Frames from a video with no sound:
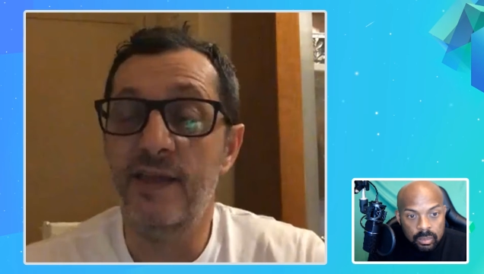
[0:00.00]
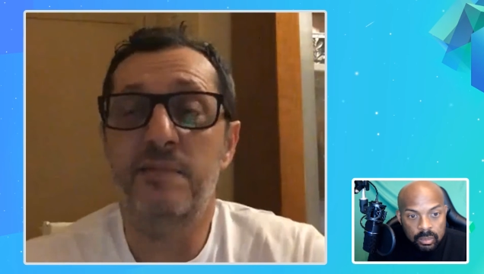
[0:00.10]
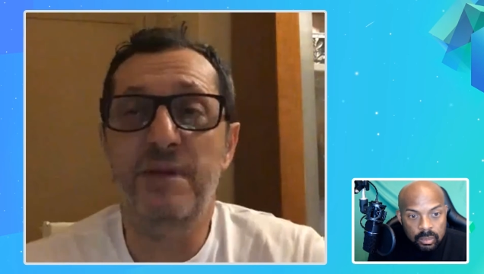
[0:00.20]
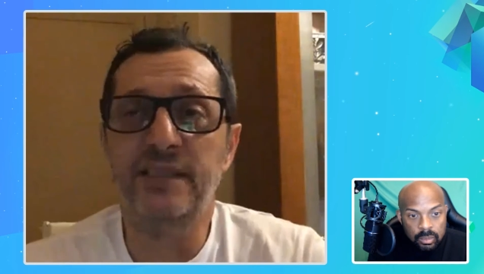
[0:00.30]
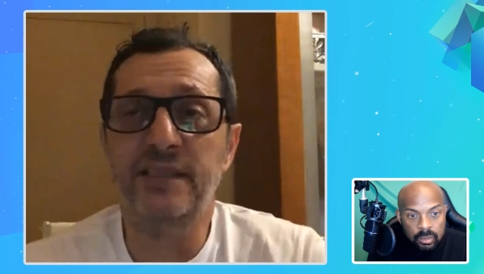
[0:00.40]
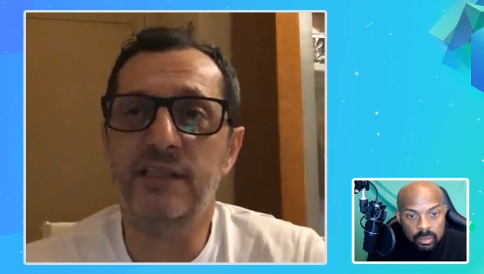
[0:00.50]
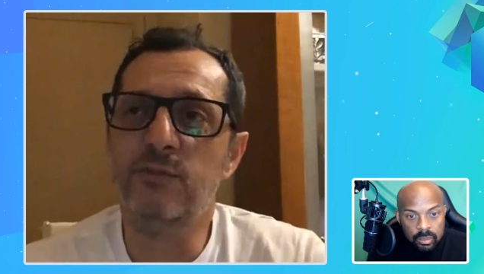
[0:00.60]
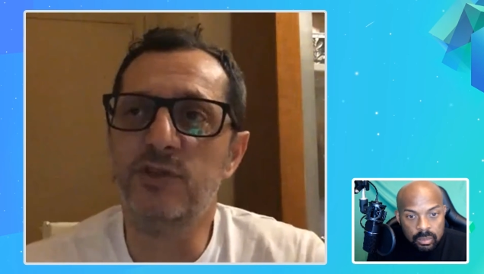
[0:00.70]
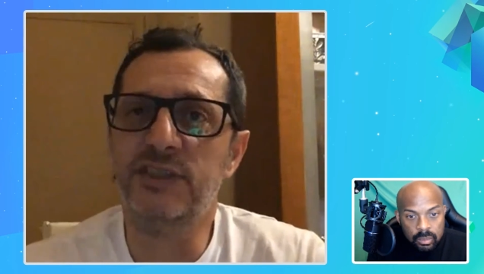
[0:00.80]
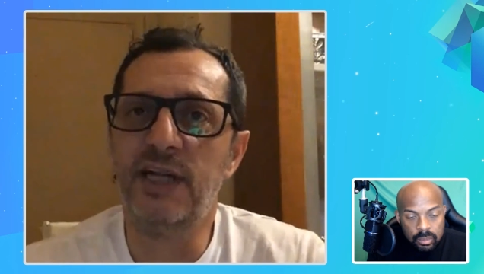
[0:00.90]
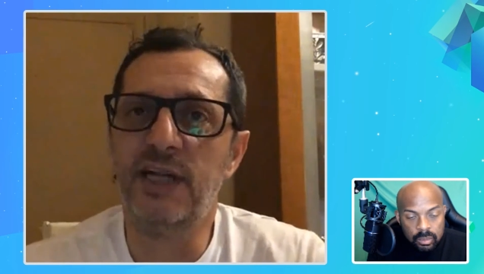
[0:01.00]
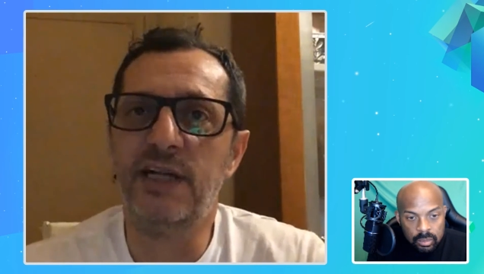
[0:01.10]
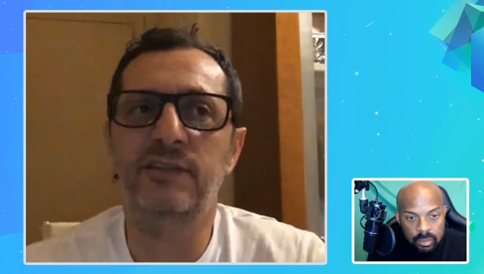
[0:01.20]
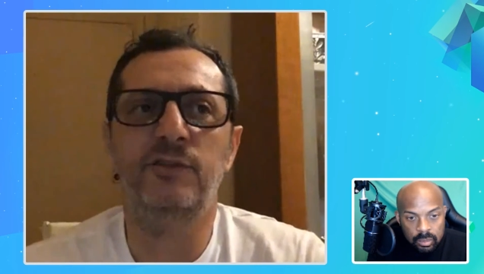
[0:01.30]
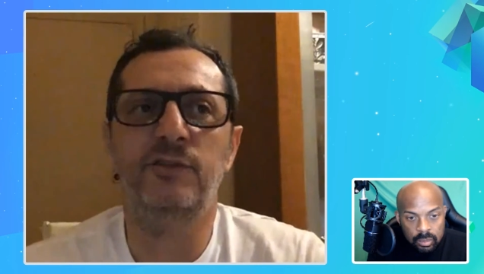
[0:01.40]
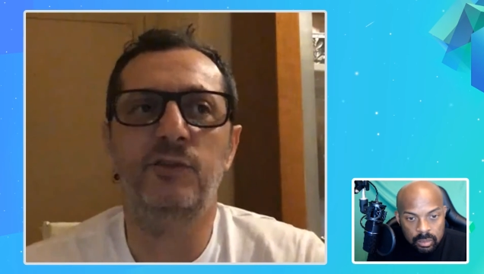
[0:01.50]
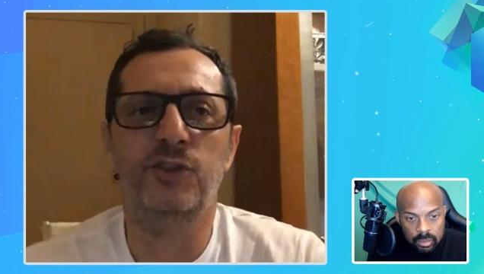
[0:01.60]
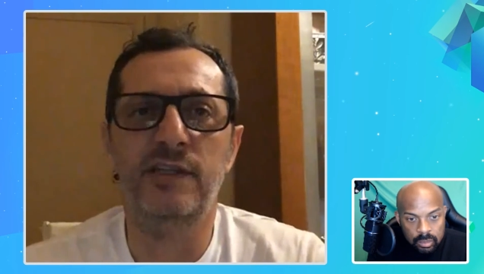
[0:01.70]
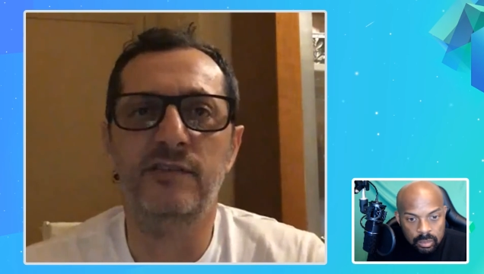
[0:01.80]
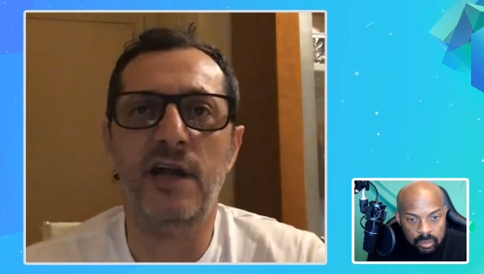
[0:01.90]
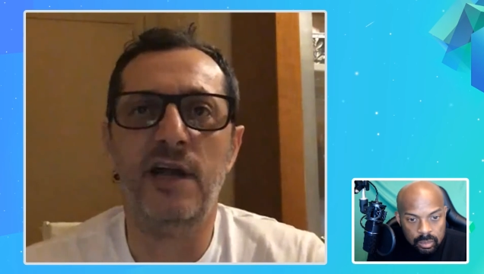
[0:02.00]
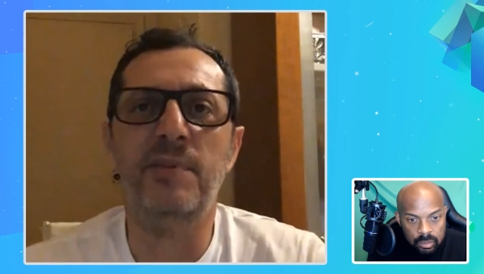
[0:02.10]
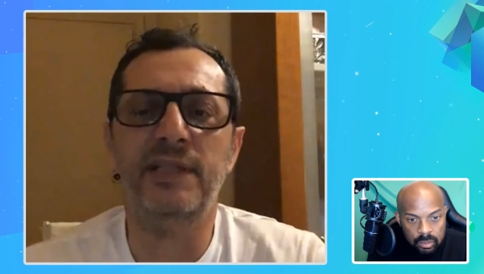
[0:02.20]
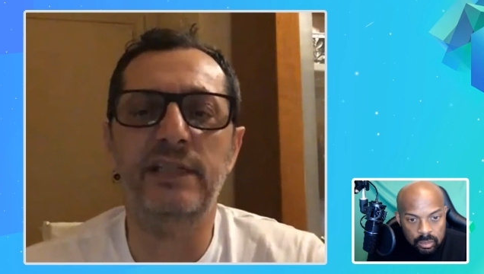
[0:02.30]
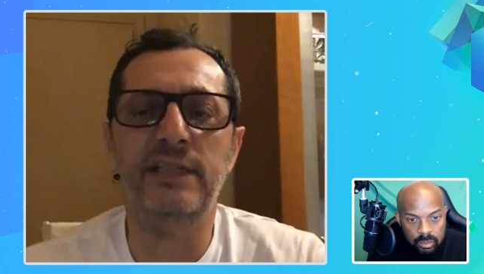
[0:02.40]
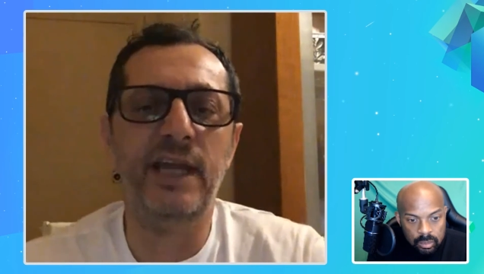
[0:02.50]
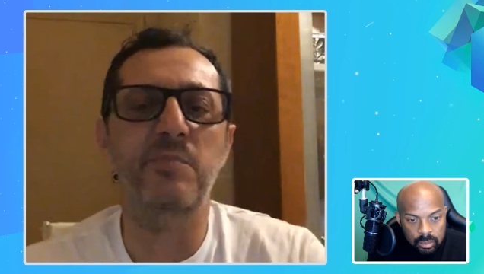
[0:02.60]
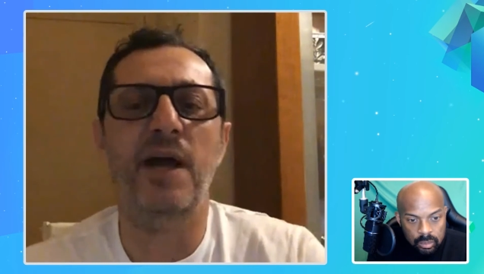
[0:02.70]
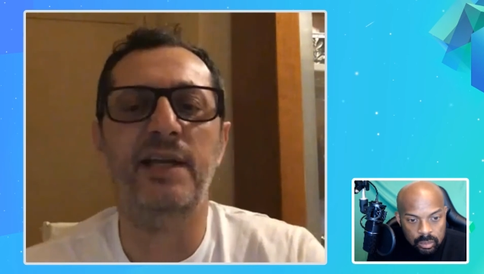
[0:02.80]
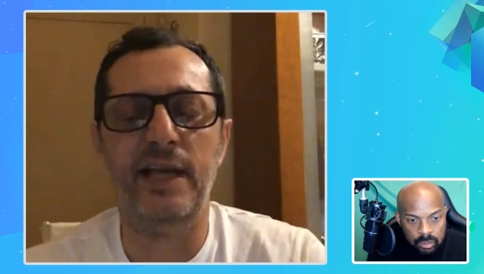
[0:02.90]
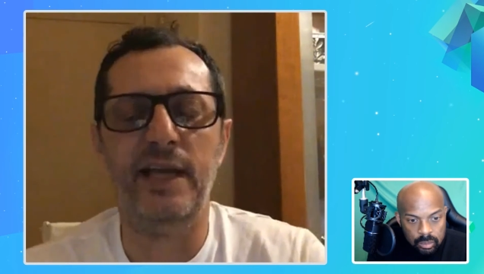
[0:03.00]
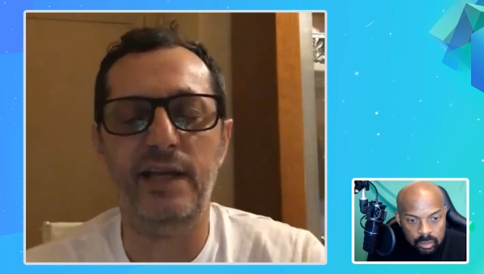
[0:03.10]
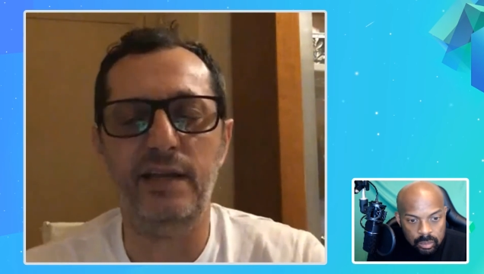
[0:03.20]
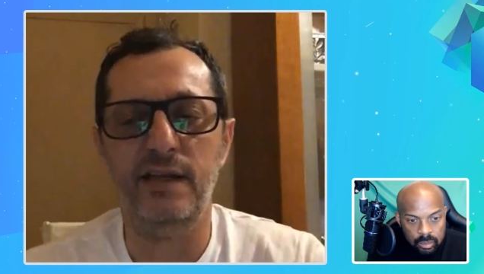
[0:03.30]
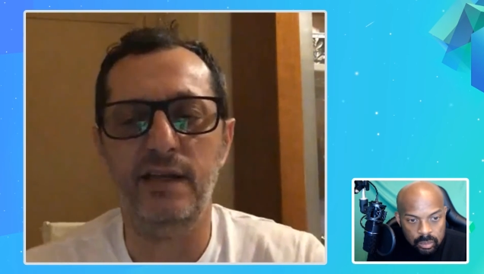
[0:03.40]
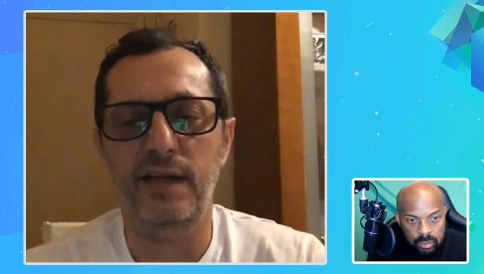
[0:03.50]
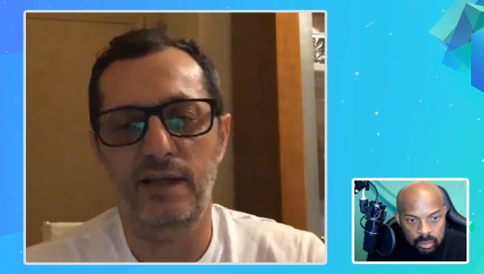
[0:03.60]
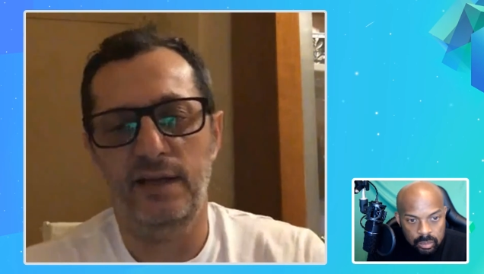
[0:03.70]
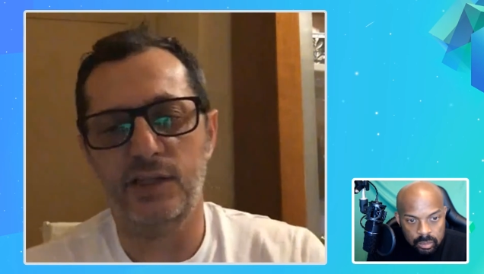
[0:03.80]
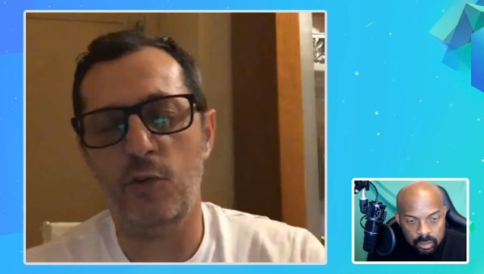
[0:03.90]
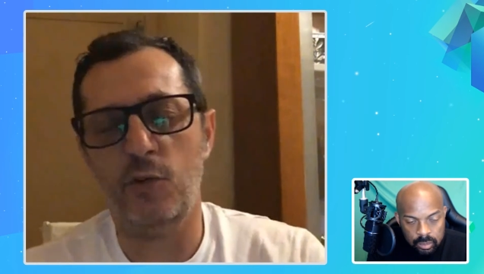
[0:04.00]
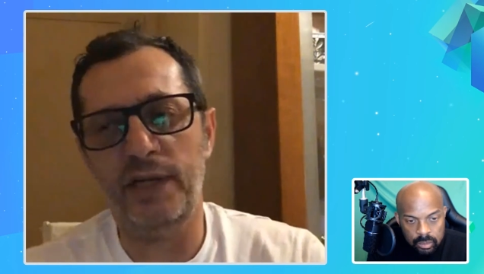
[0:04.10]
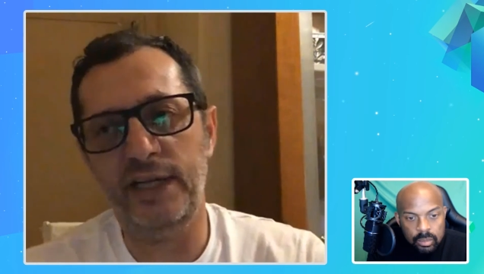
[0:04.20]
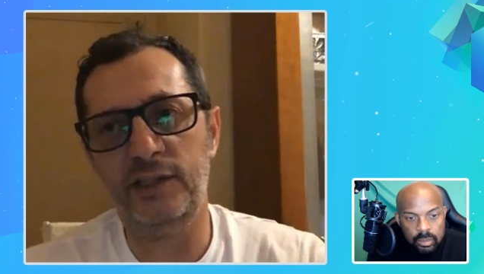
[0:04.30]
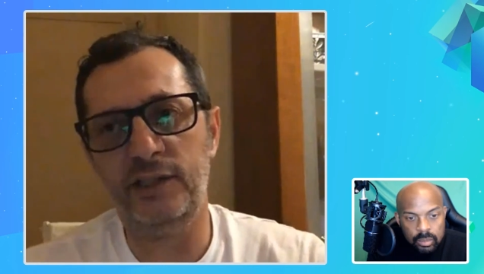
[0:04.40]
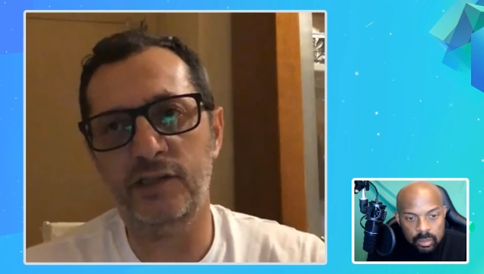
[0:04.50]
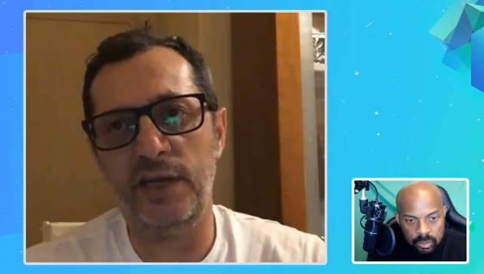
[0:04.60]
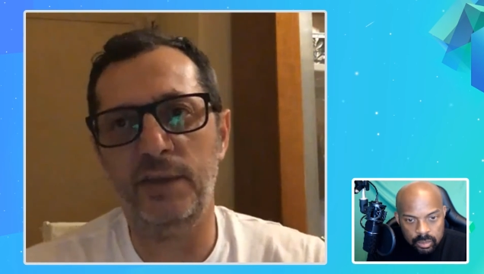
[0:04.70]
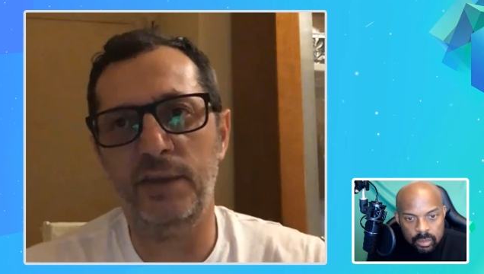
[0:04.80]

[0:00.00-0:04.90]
Speaker 1: the business will start to, to change rapidly day by day. So we need to